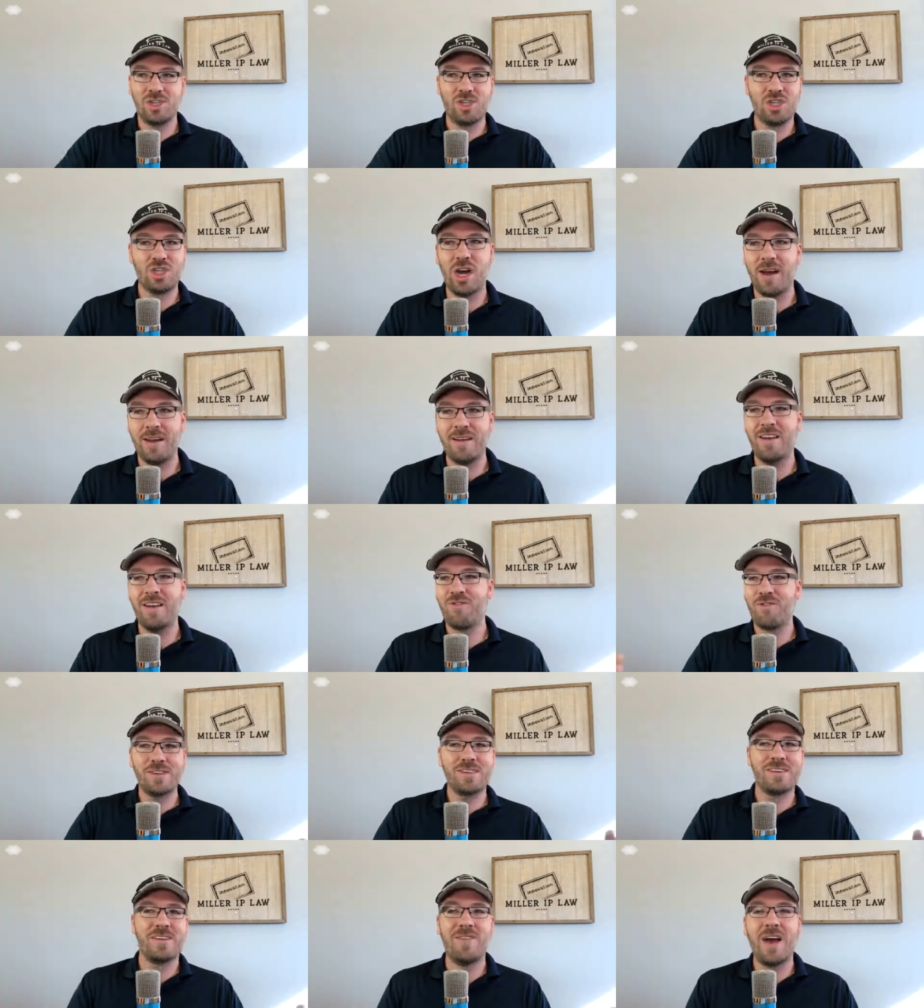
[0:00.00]
there's not
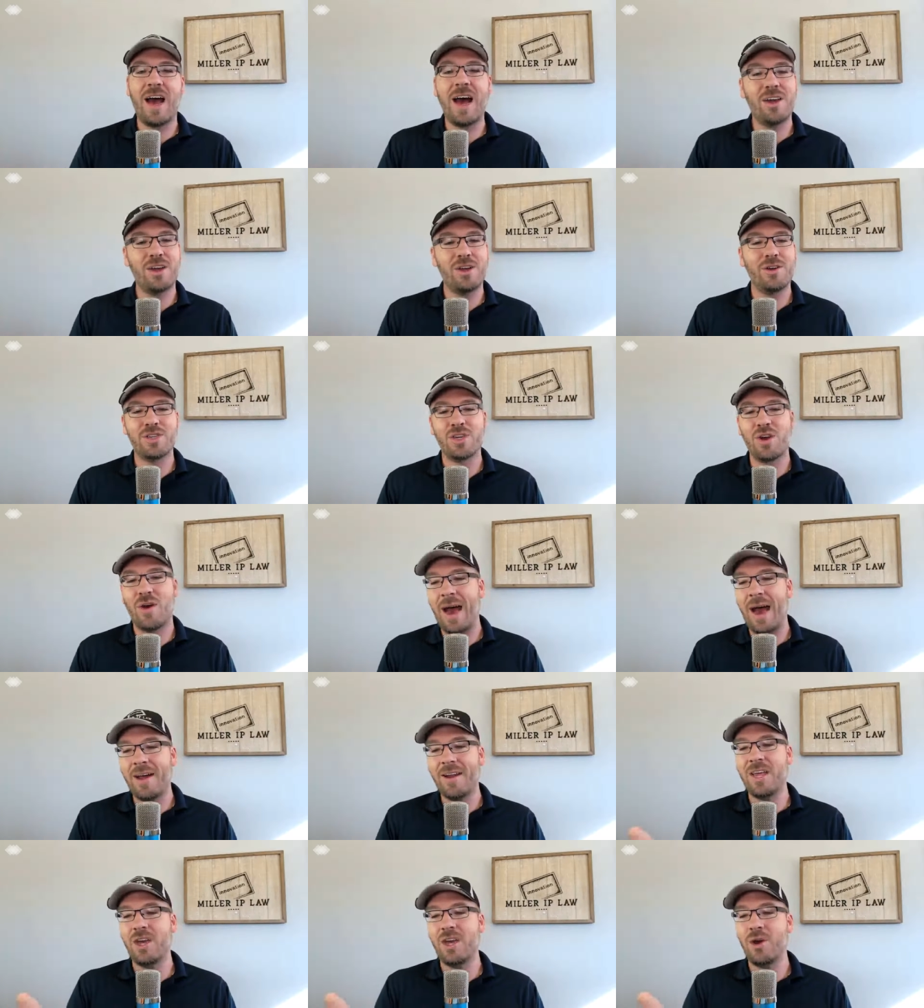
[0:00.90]
difference in value so
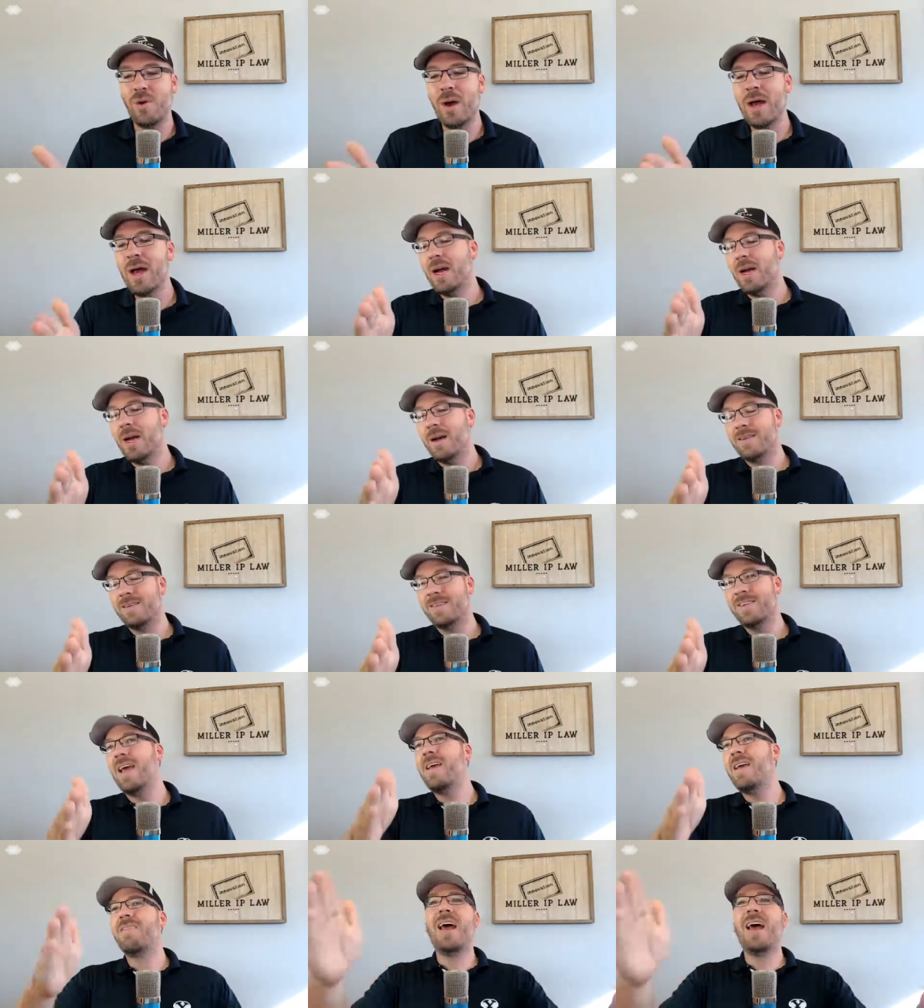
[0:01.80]
how do you
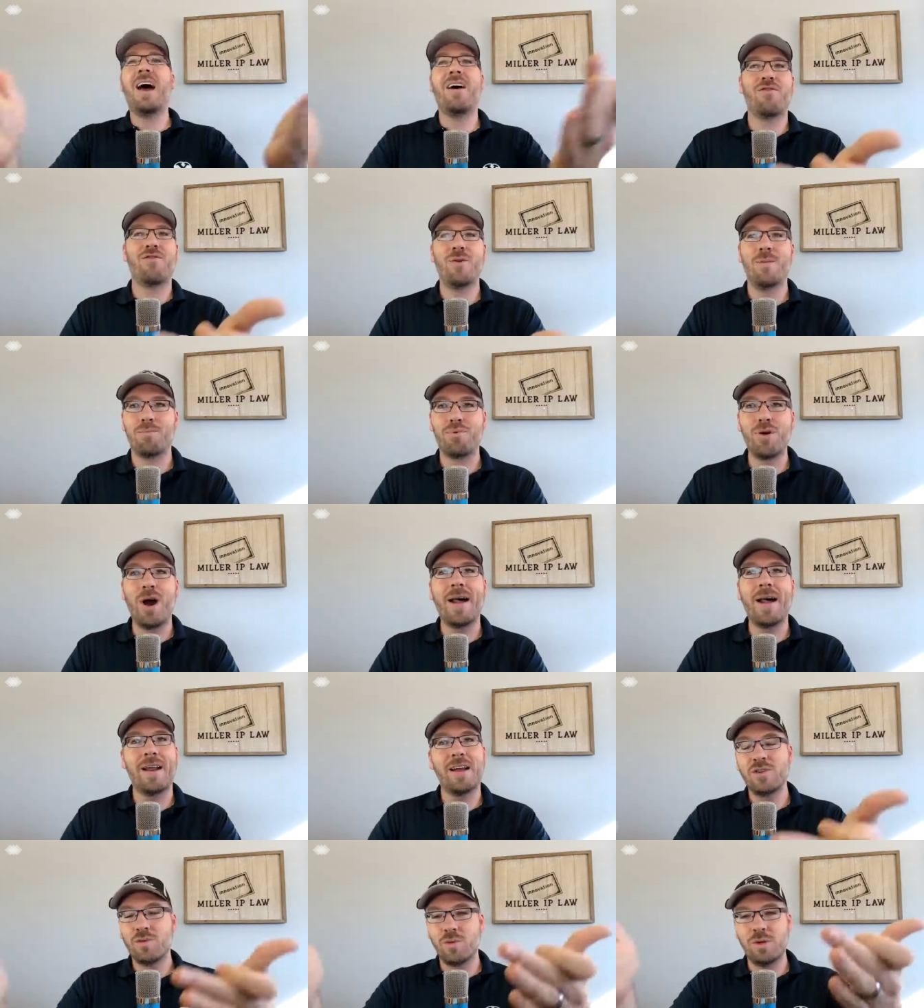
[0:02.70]
take that from
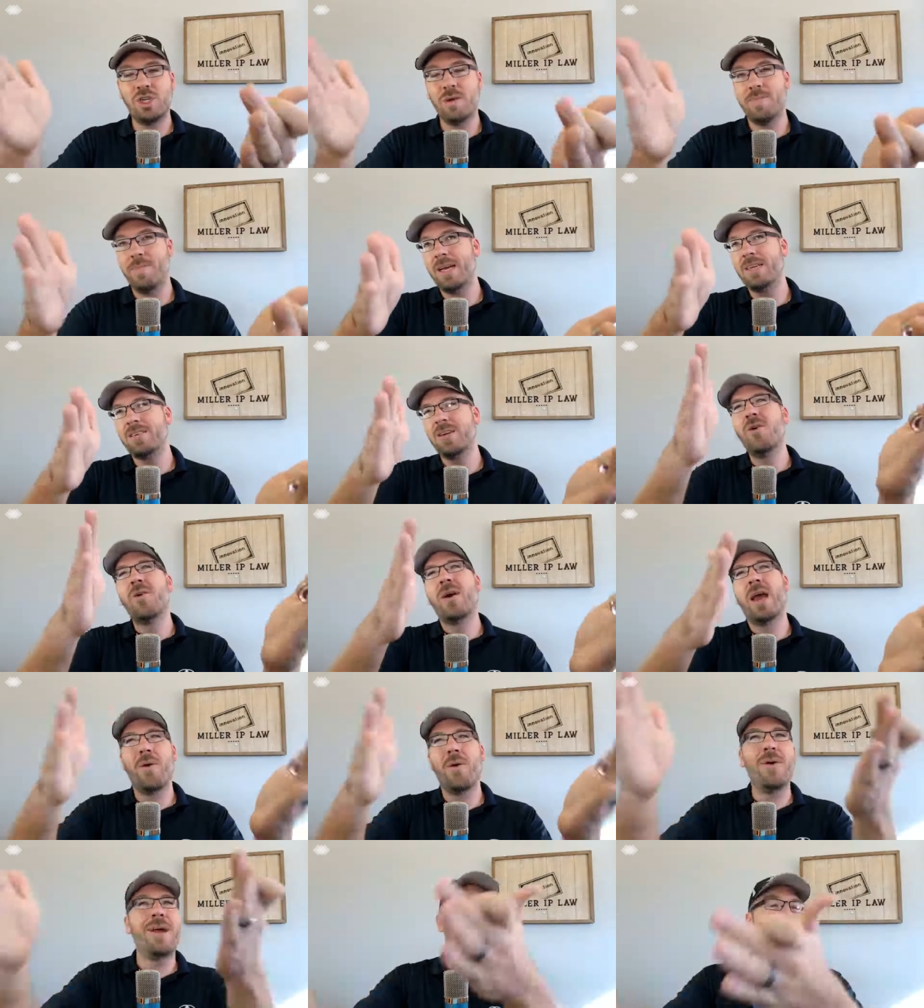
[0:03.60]
products which it makes
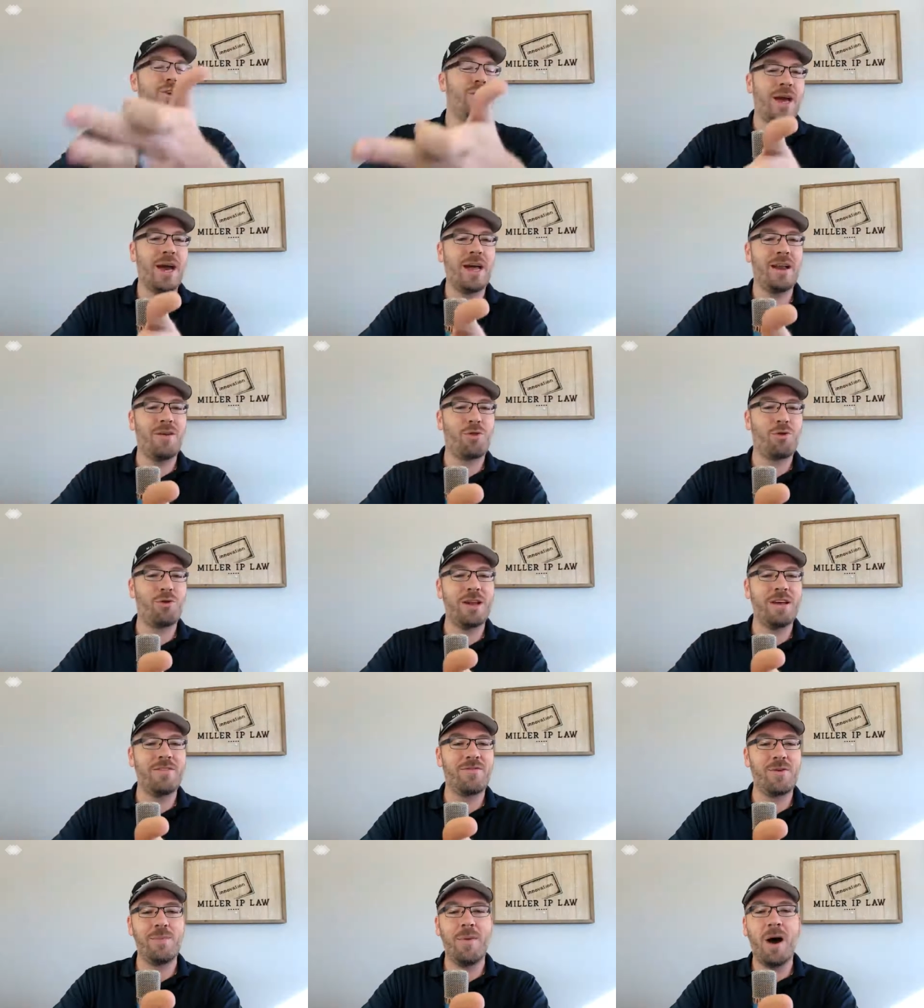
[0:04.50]
okay we can do kind of three
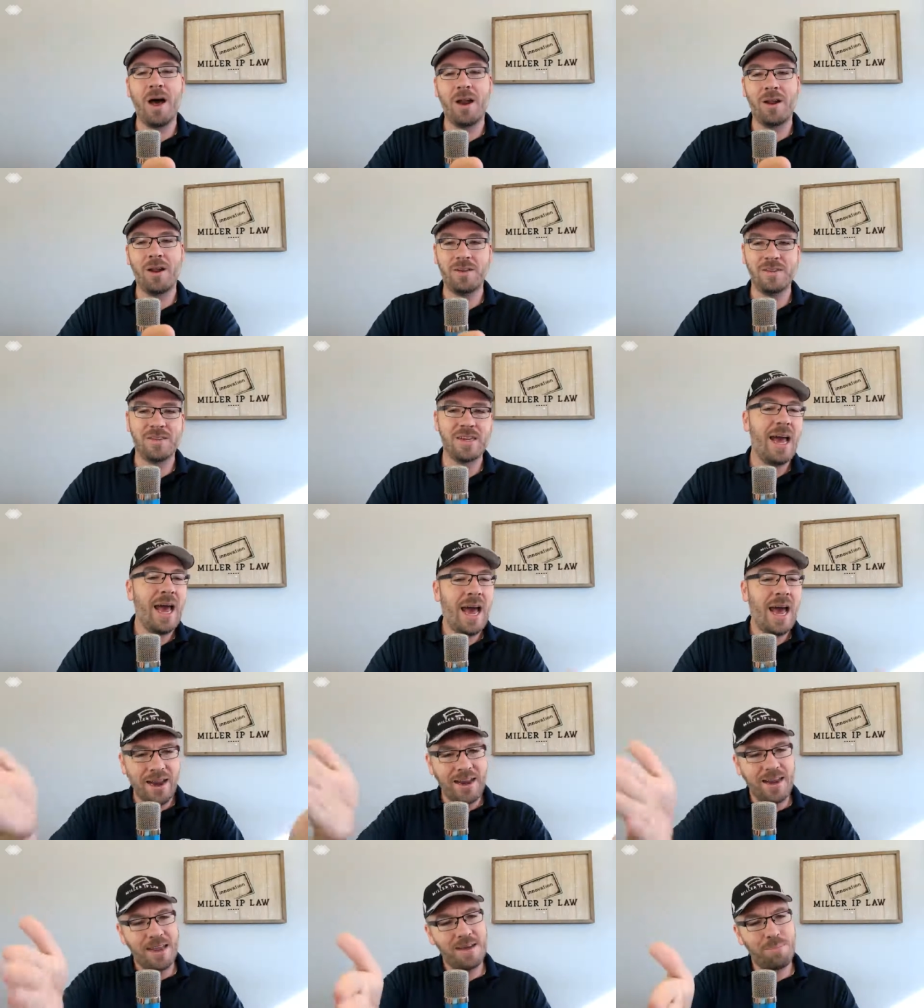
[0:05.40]
different models
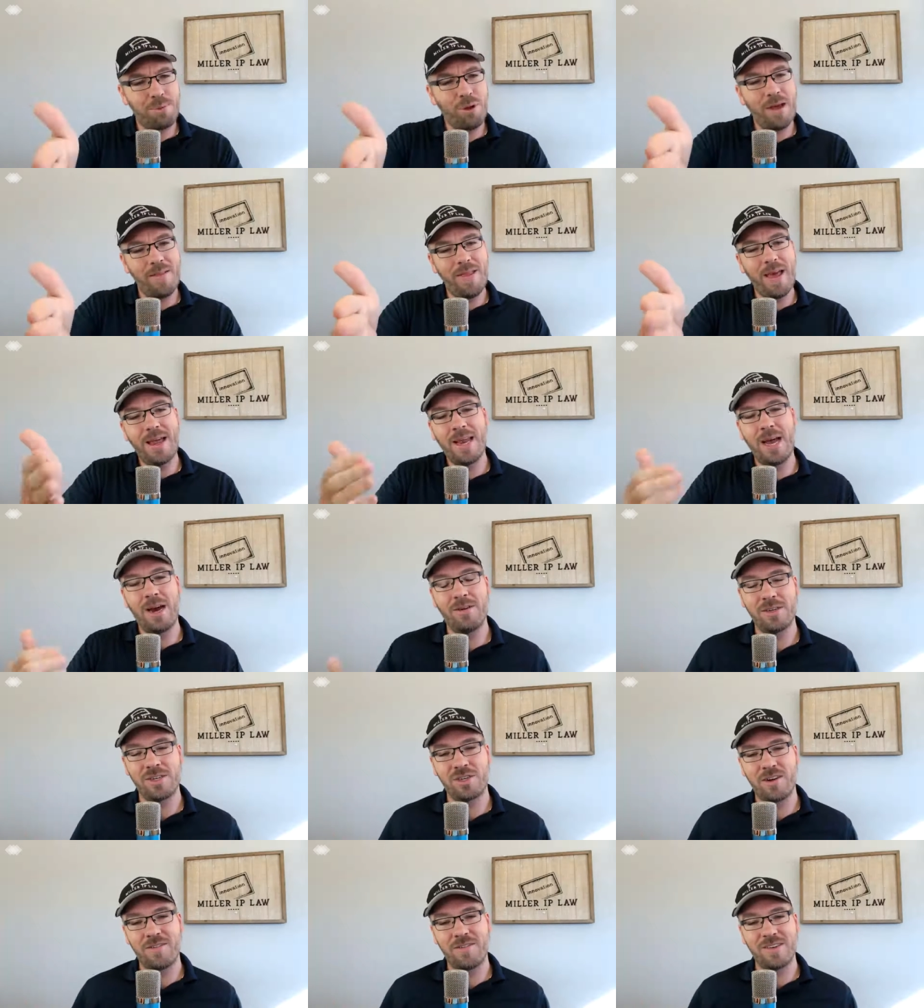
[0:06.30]
how do you apply that now
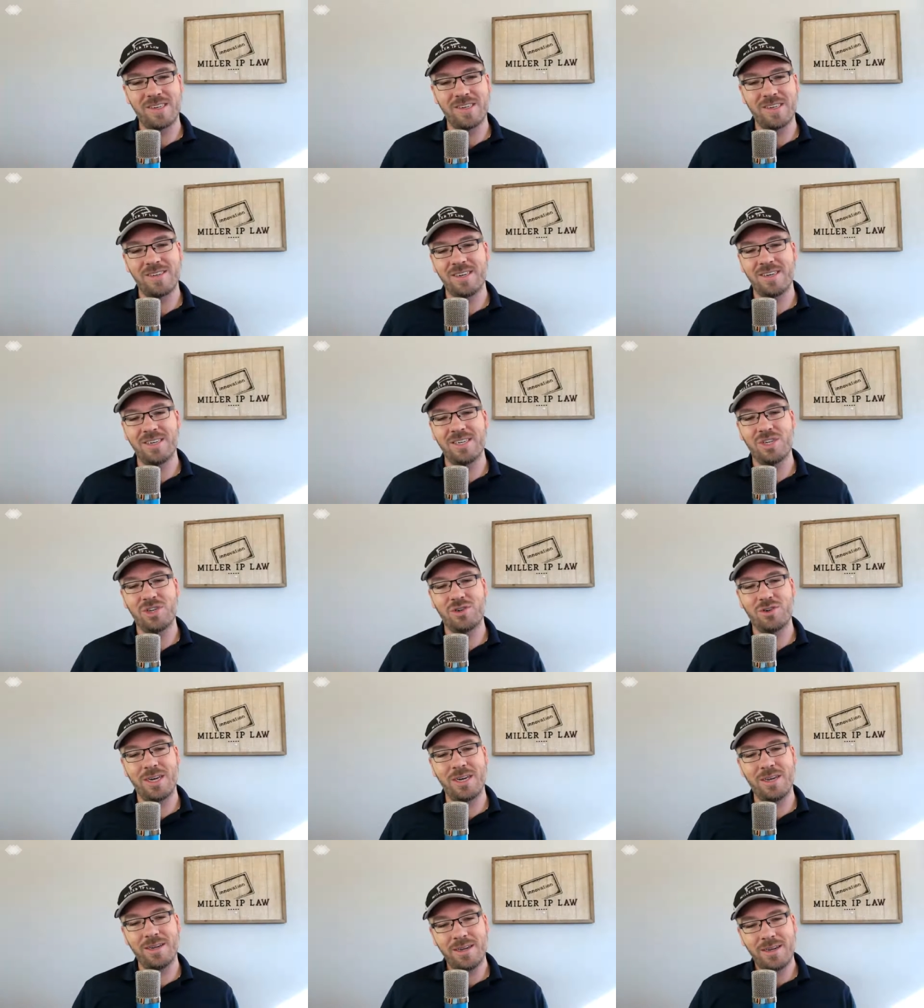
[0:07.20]
in services
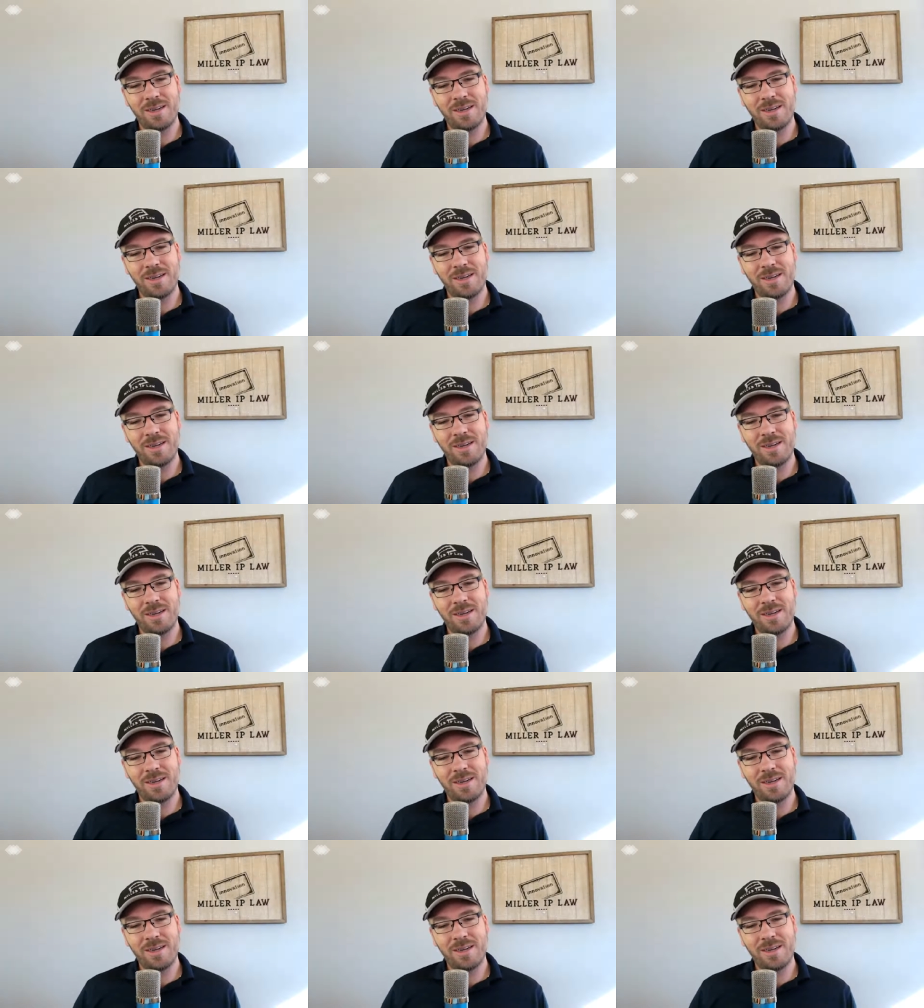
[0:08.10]
industry